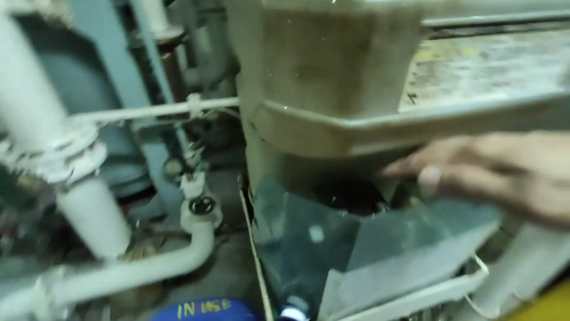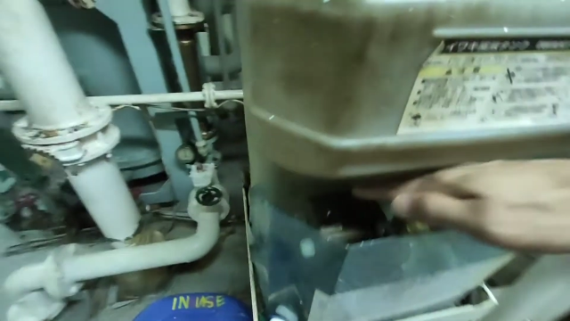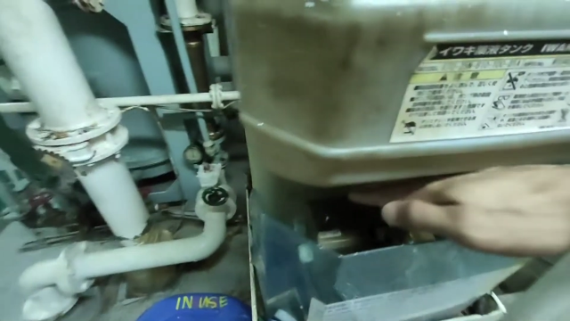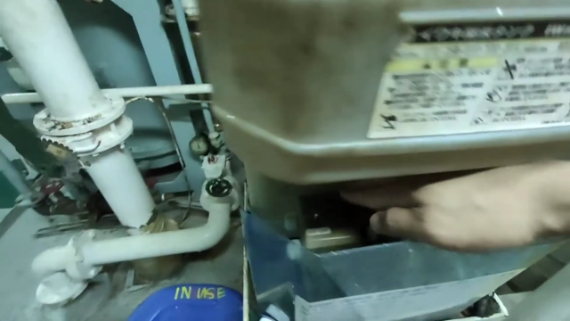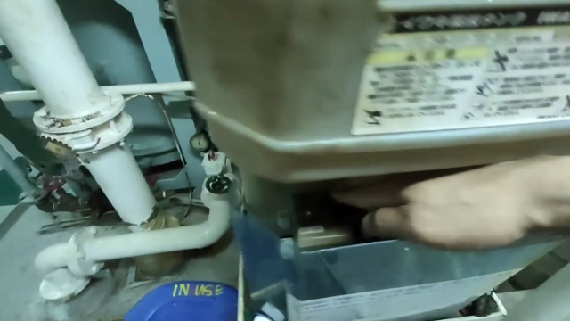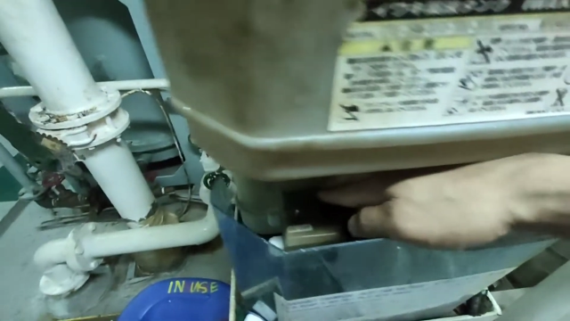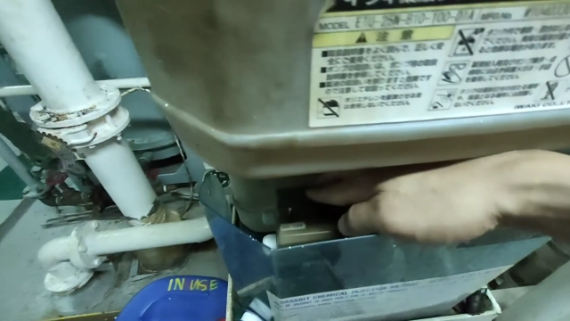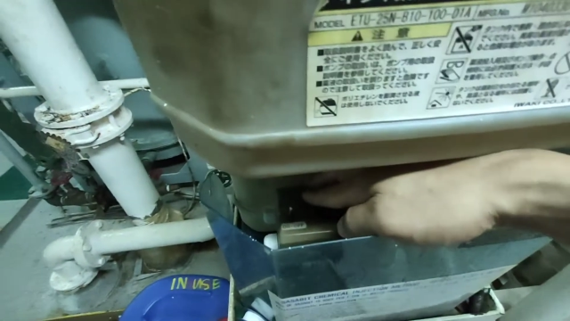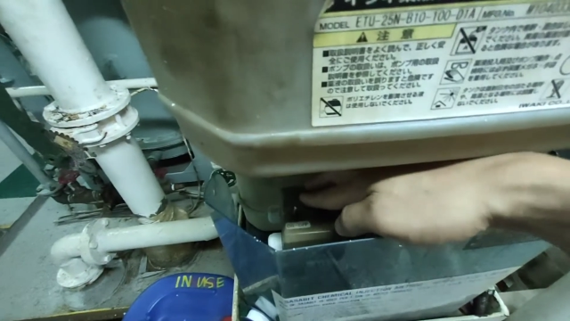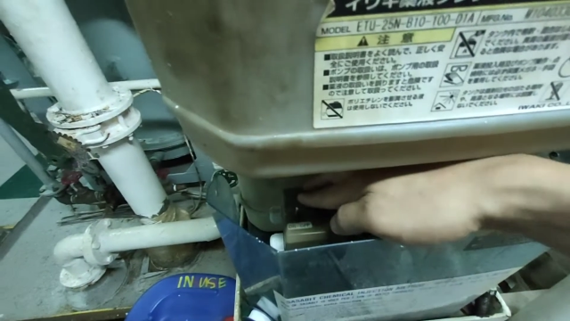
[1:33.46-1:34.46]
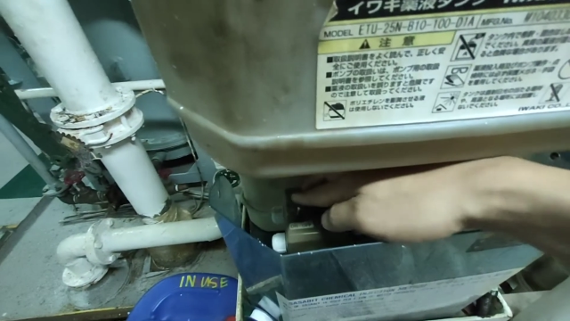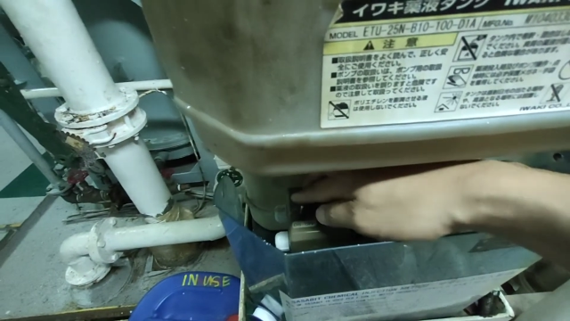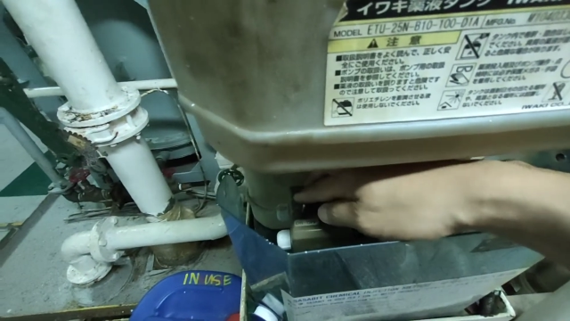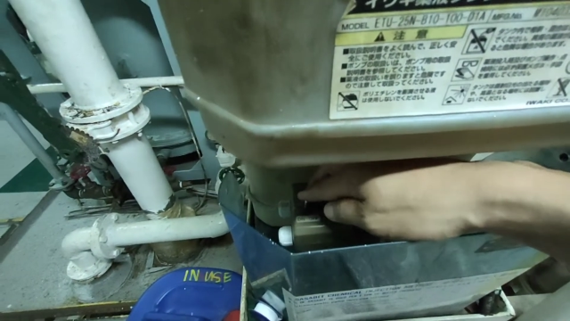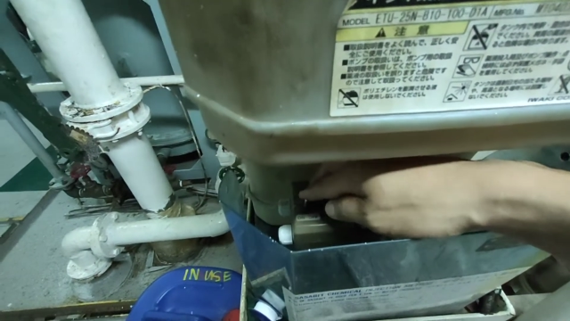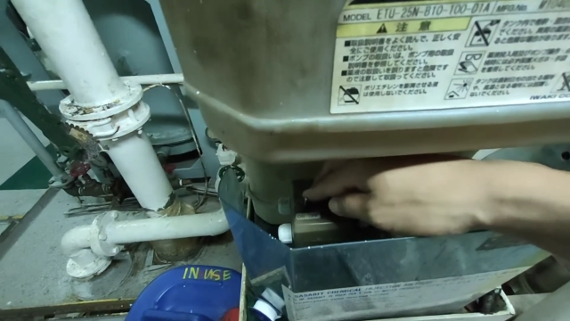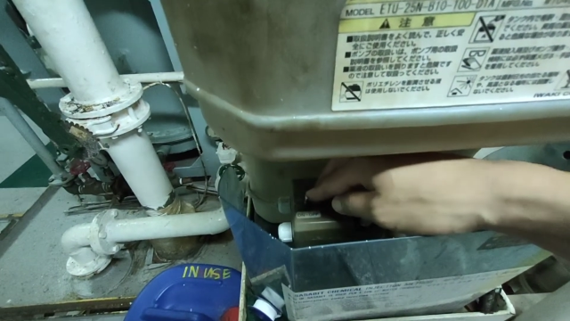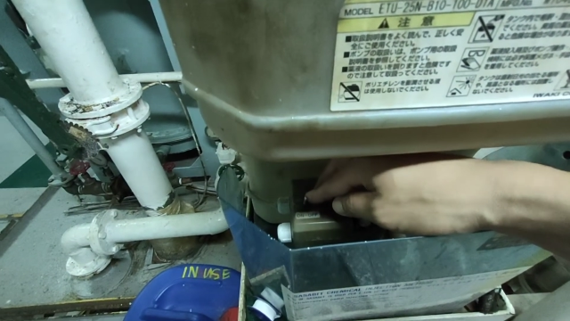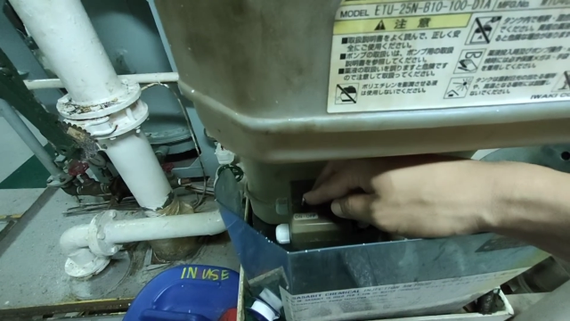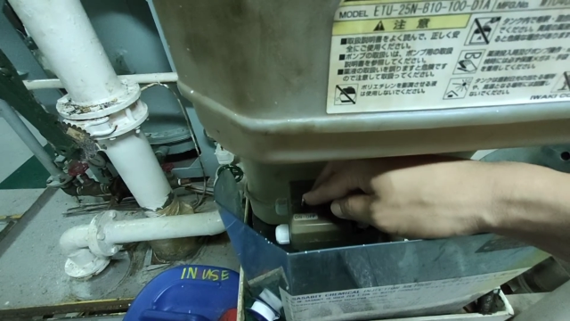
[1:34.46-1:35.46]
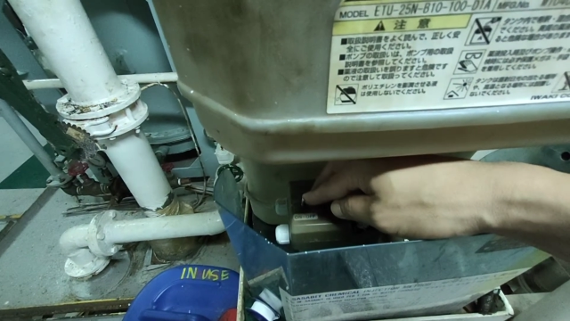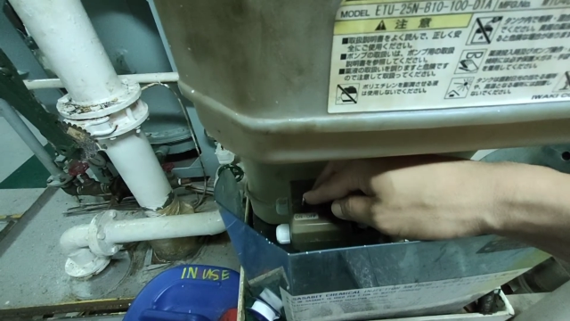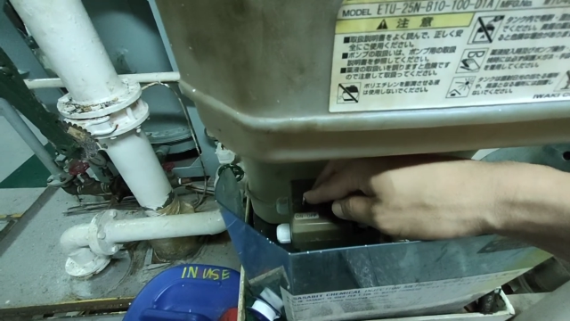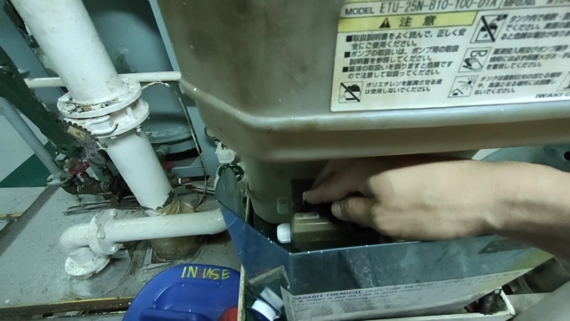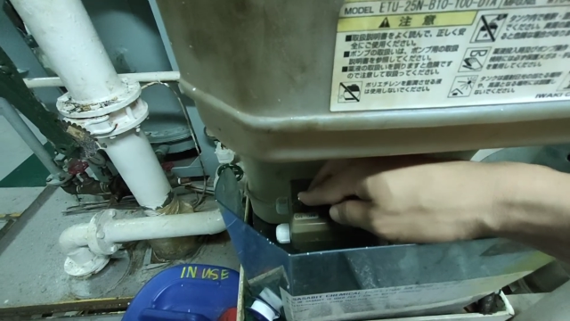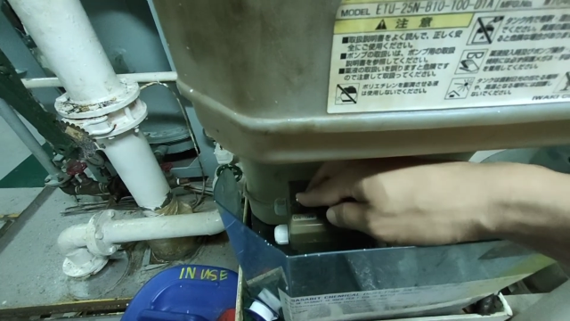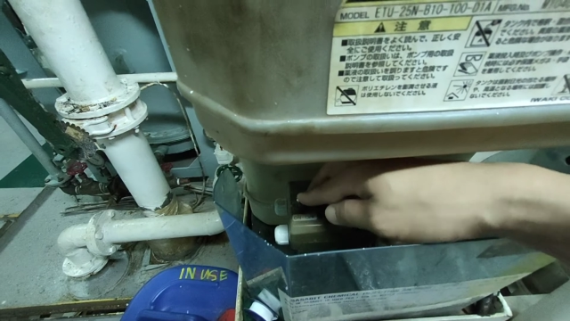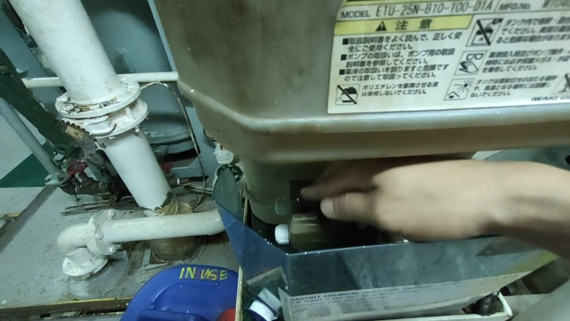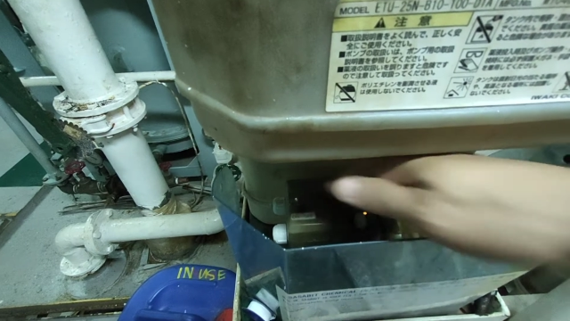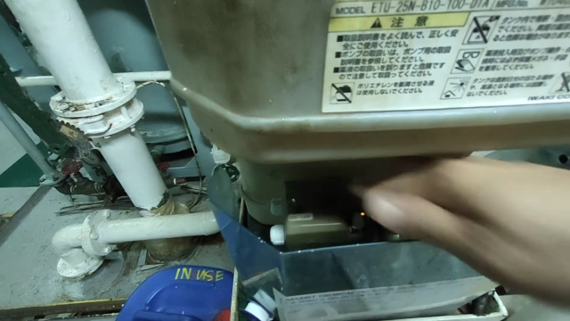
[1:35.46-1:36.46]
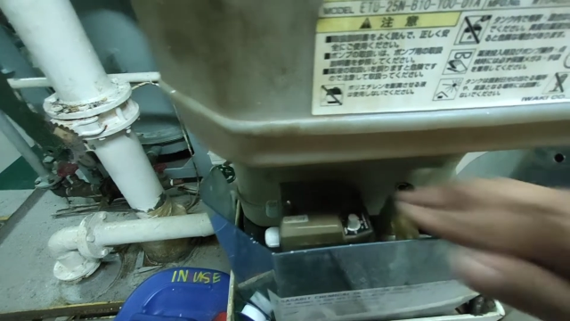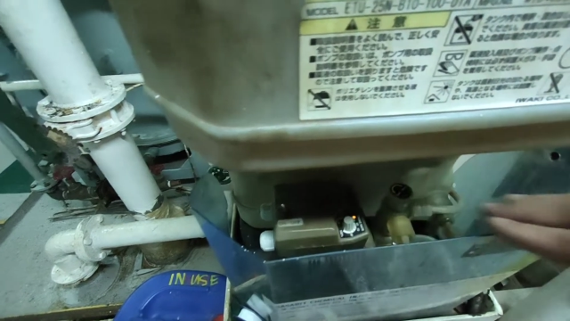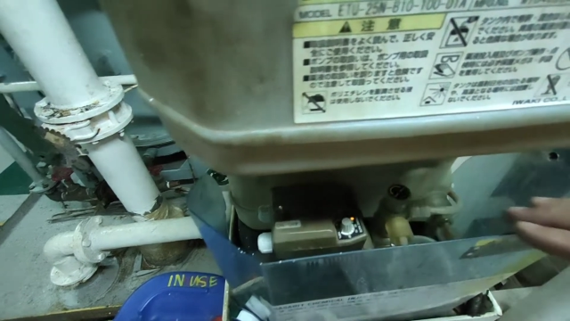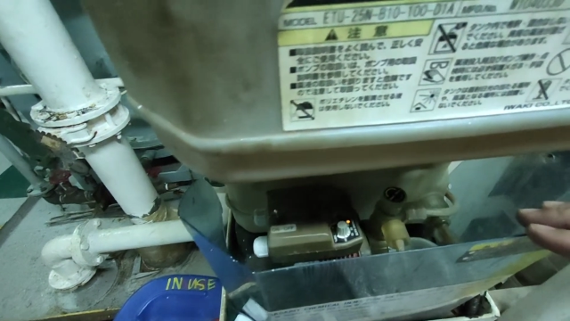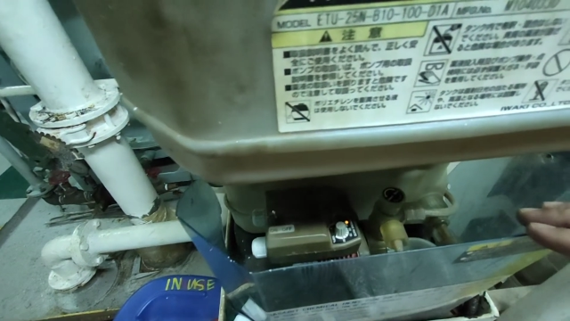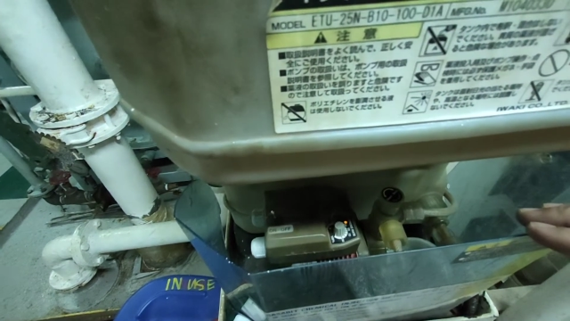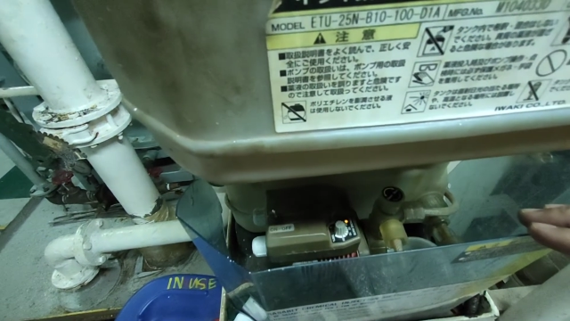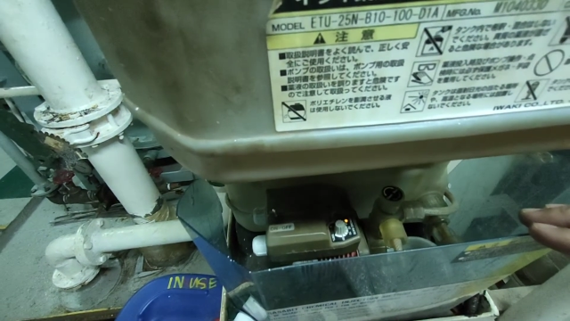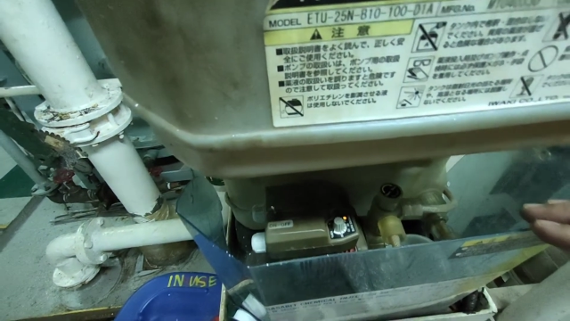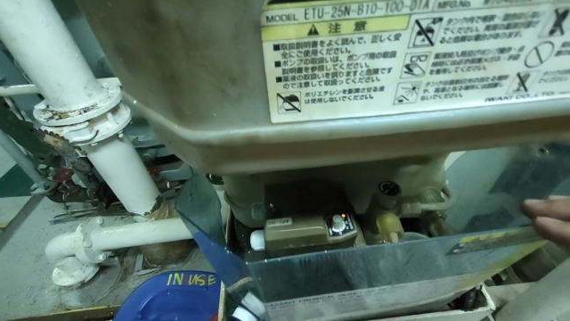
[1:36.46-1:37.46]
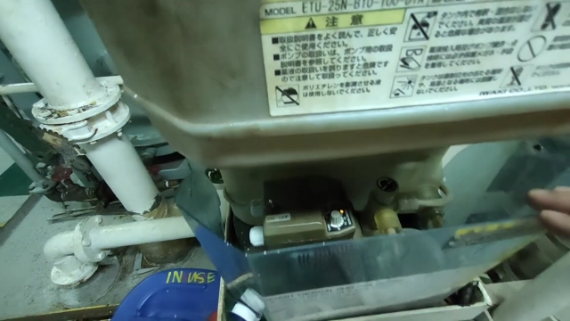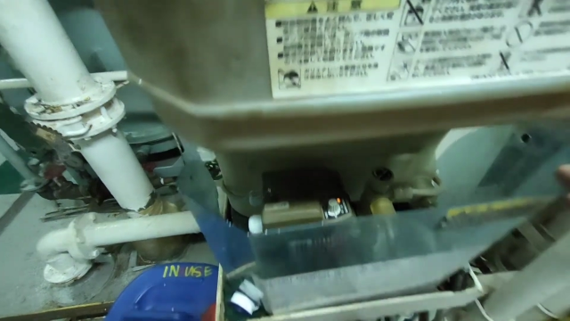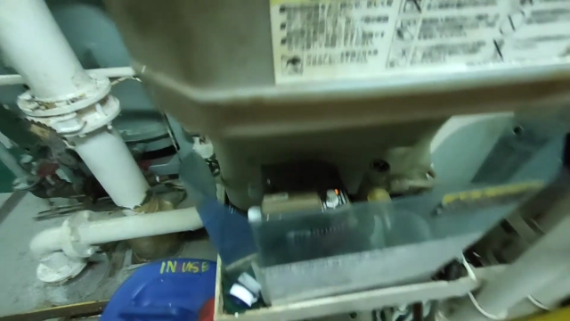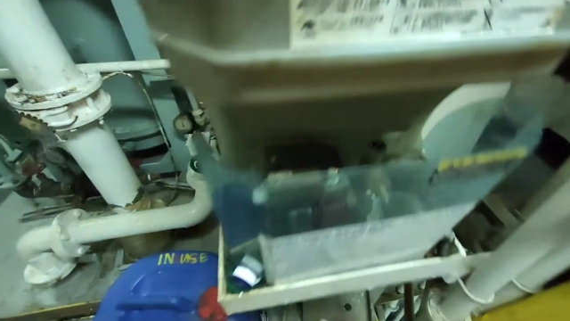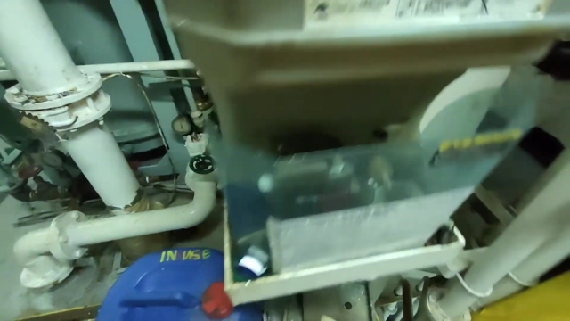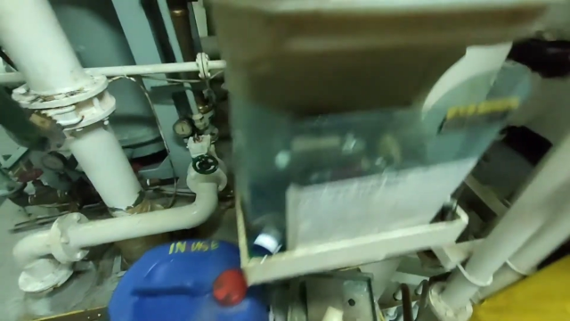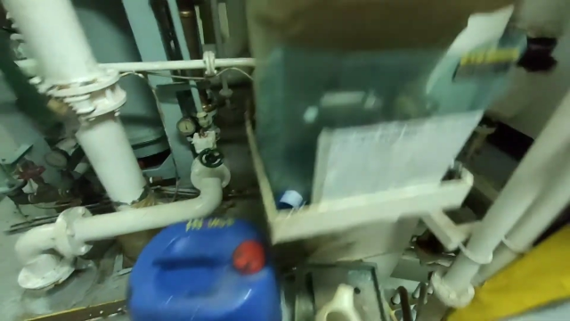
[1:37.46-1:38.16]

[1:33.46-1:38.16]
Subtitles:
(no speaker visible)